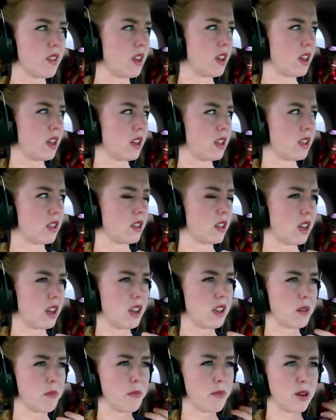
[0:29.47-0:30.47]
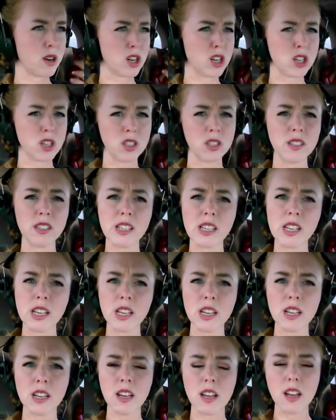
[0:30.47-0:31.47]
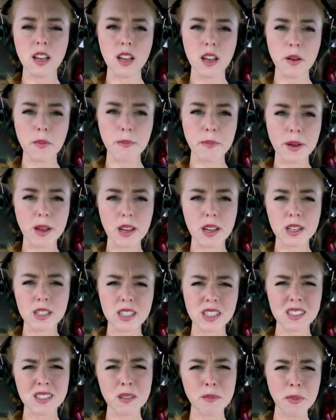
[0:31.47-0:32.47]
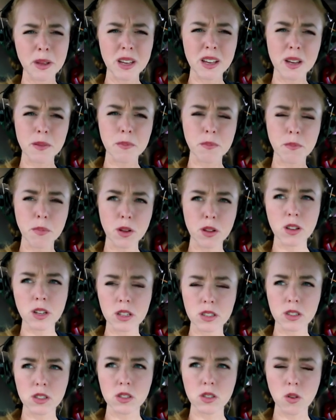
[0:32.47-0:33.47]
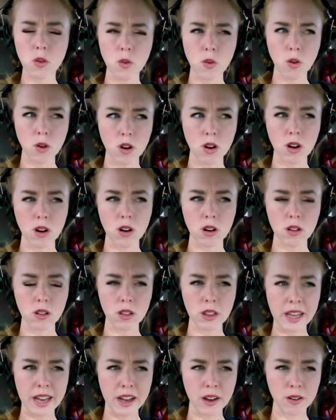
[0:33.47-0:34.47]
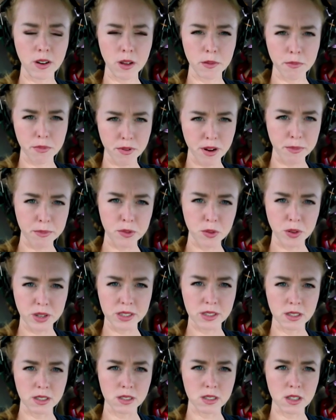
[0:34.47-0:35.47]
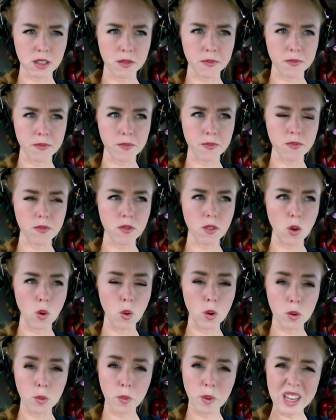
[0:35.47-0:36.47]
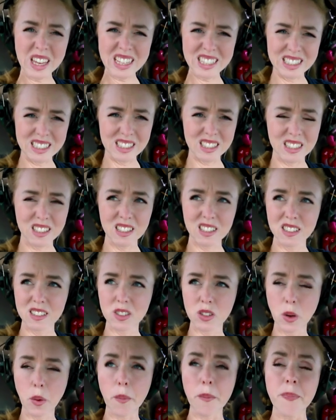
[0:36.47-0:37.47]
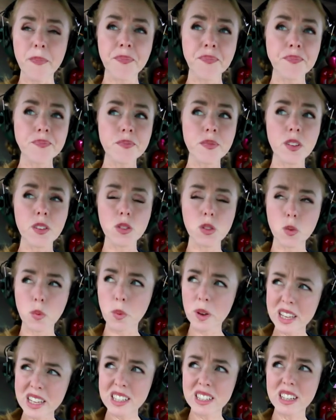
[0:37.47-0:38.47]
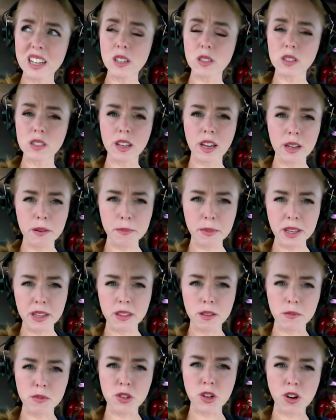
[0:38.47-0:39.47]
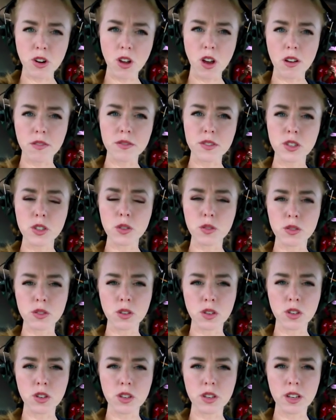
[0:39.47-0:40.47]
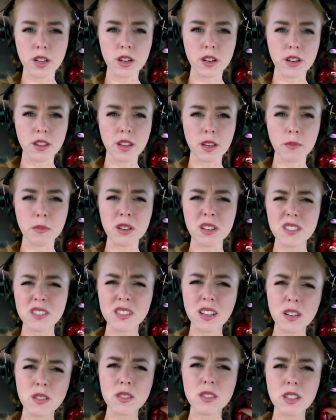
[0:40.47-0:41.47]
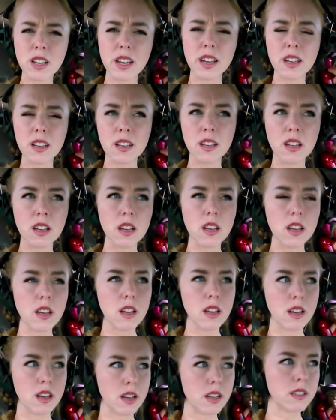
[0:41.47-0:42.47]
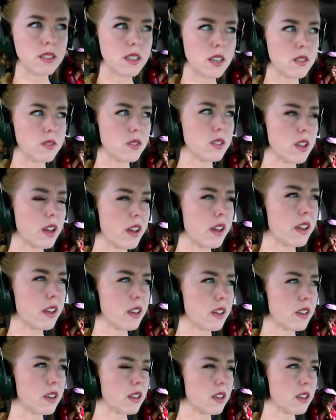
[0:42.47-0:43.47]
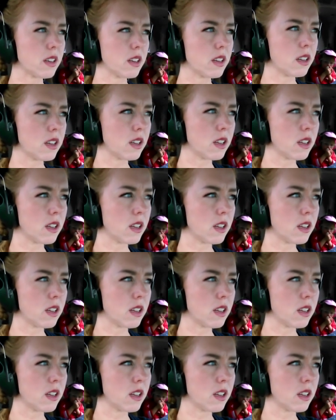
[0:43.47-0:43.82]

and like bird singing, but it doesn't pick up bullets or loud abrupt noises or wind. So the wind outside made them turn off too, so you couldn't hear anything, but it sounds like it sounds like